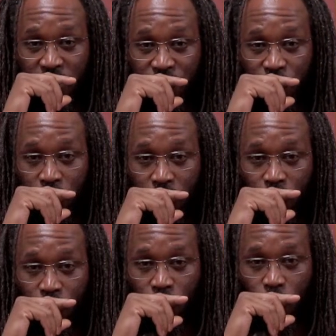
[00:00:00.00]
different
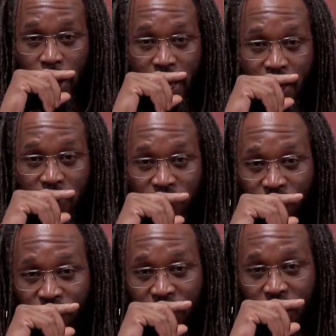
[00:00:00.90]
ways
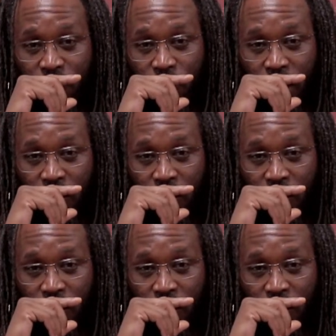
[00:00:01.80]
of need, right?